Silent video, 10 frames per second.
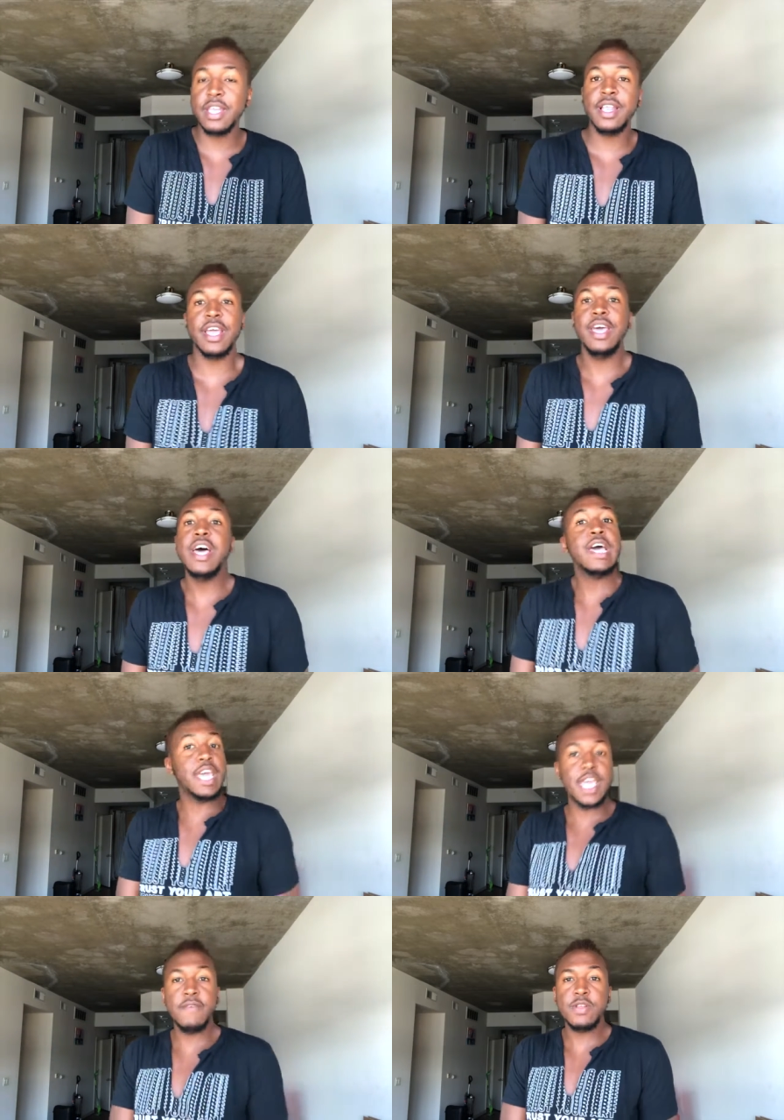And like,
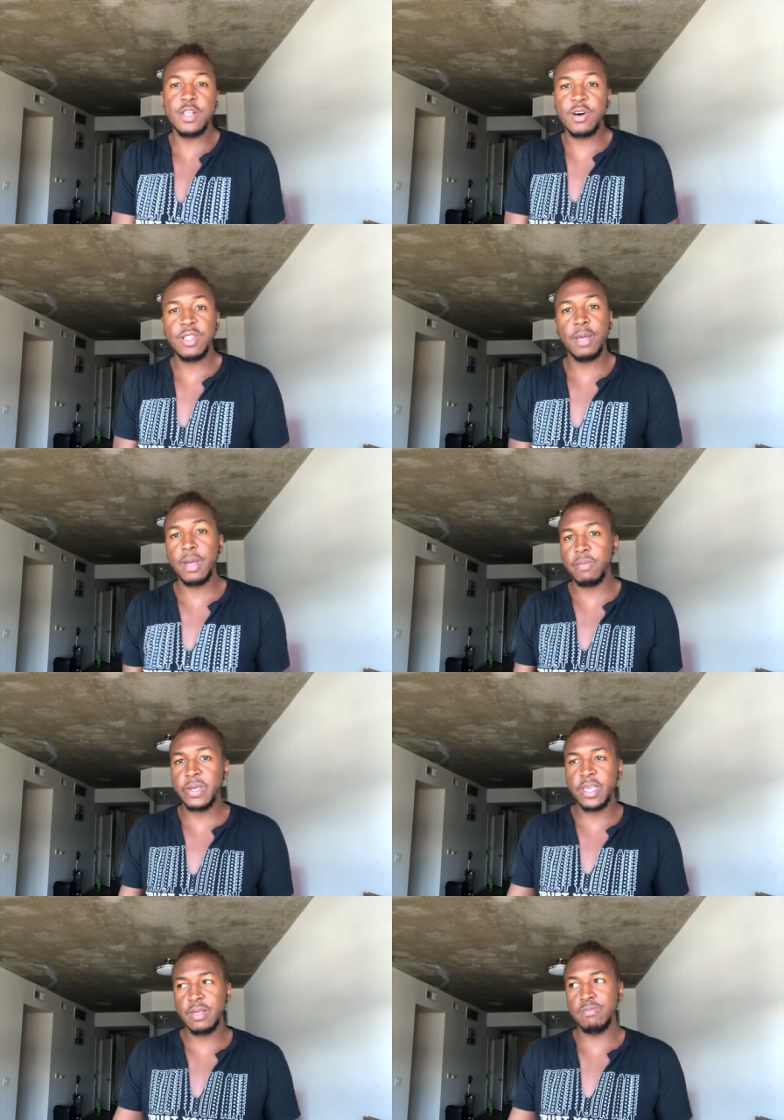even though that
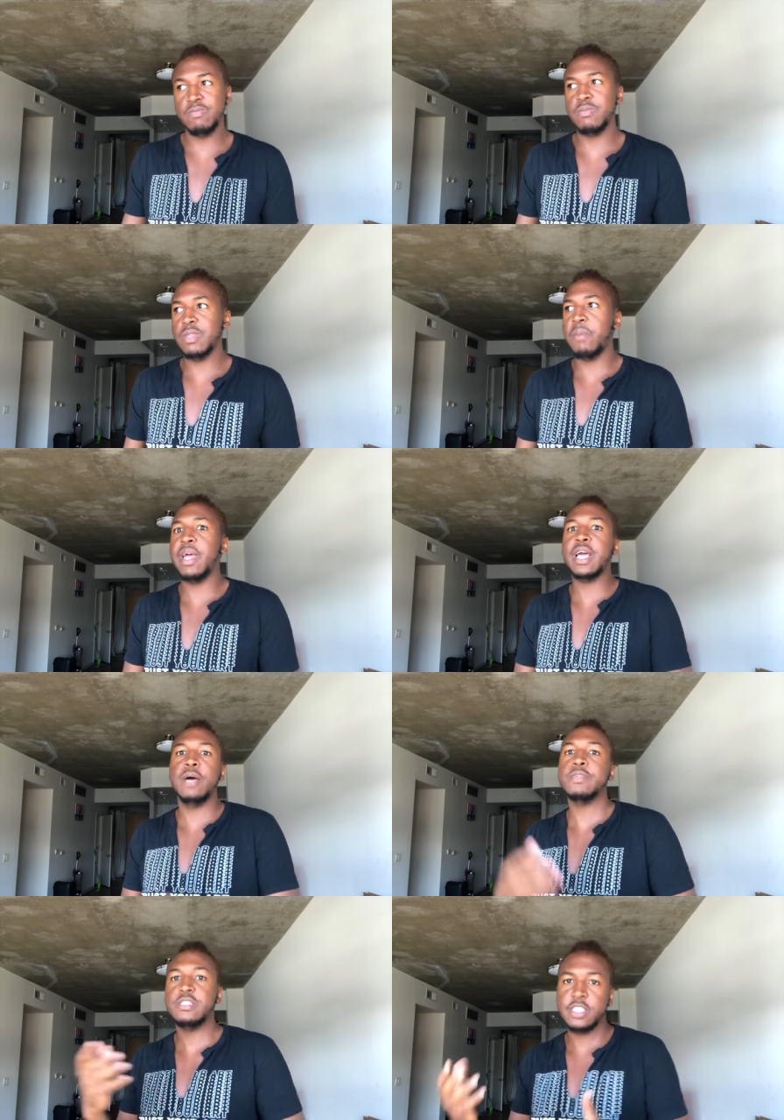might
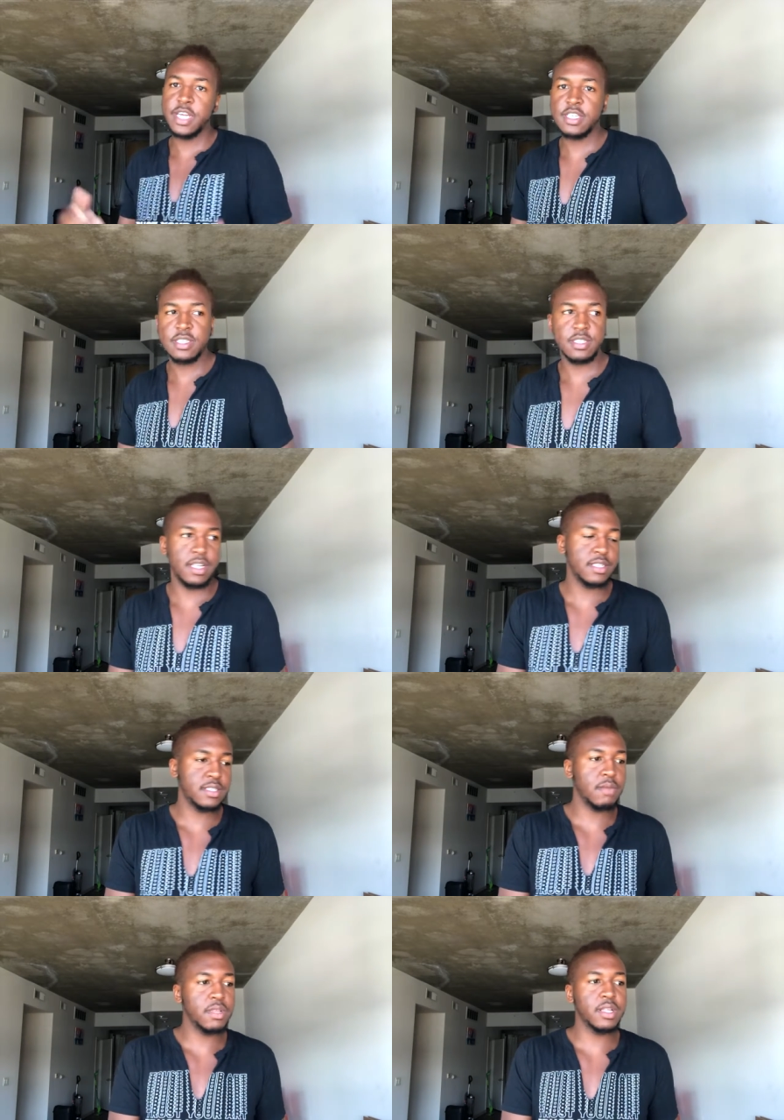come in stages and that's
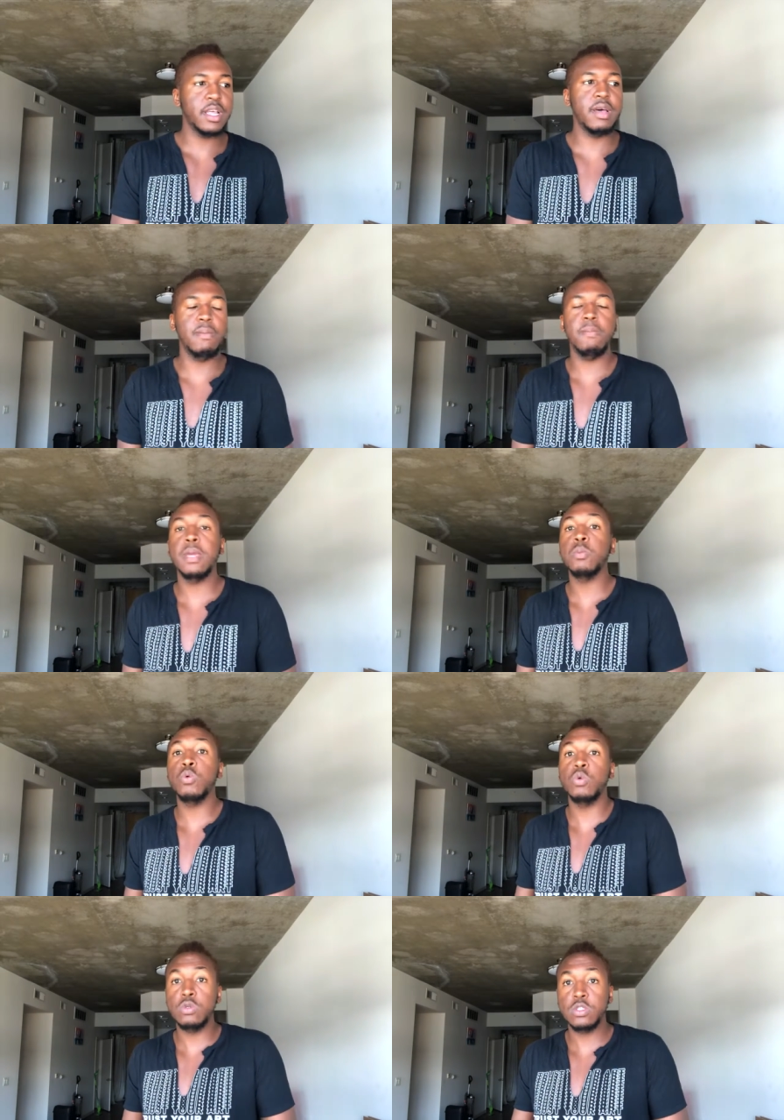something that
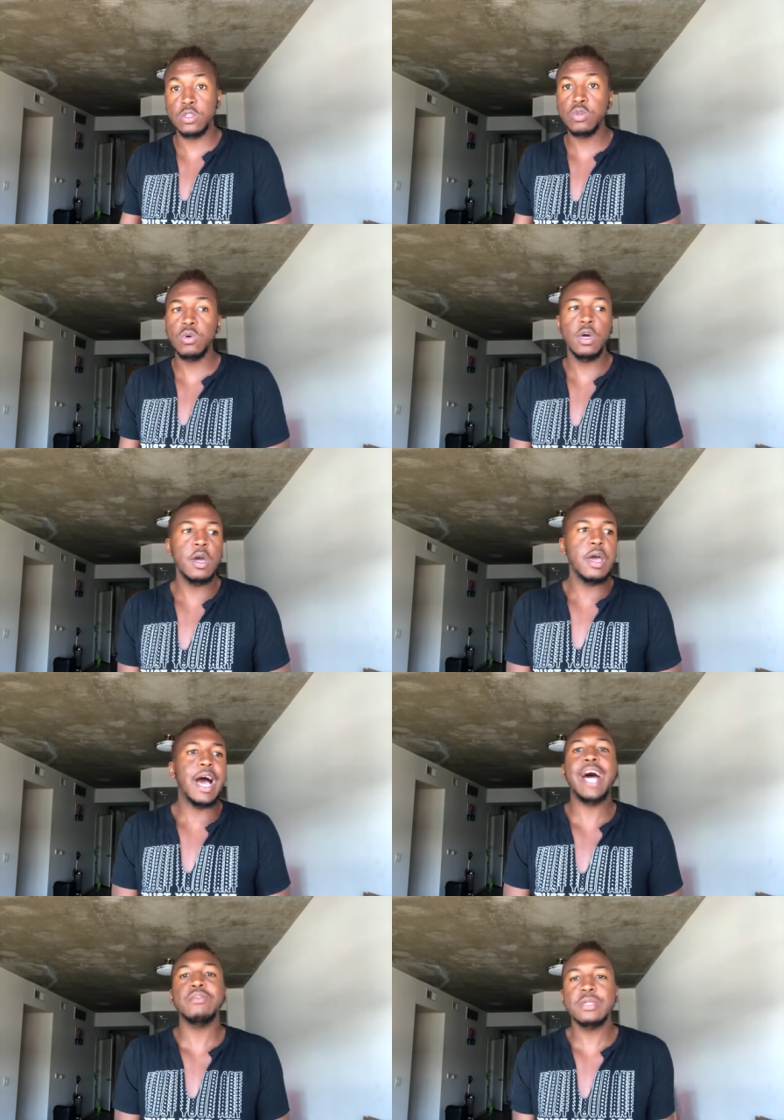people will do,
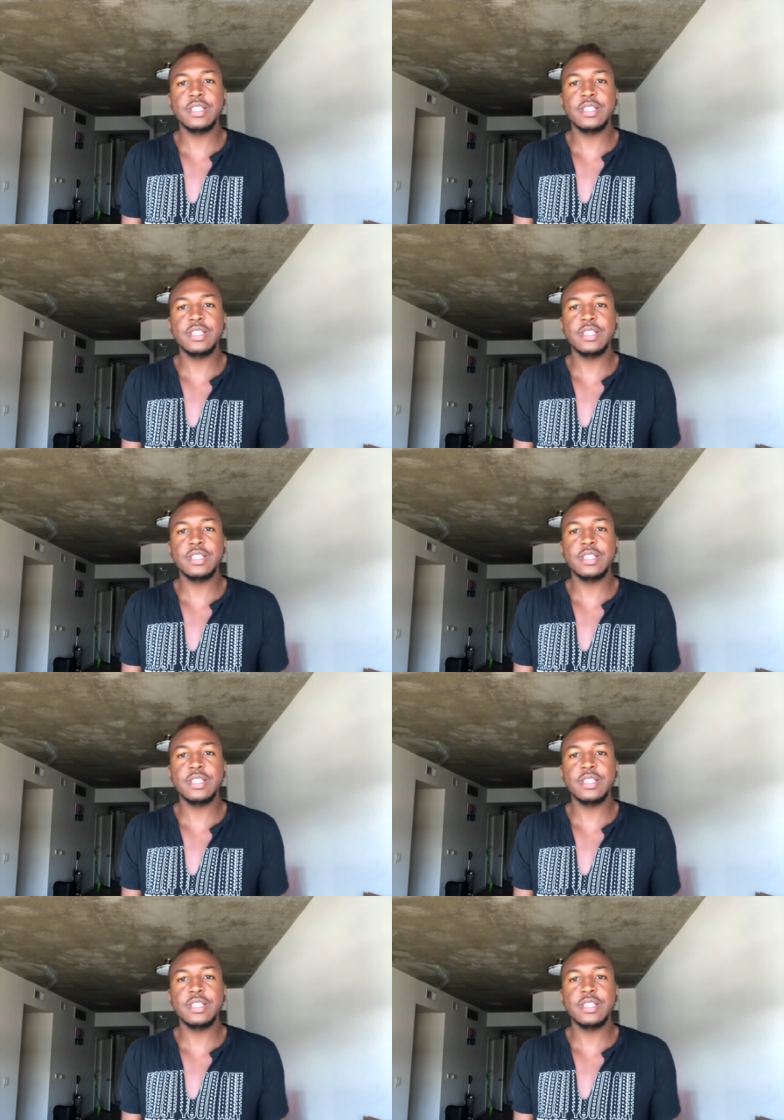I don't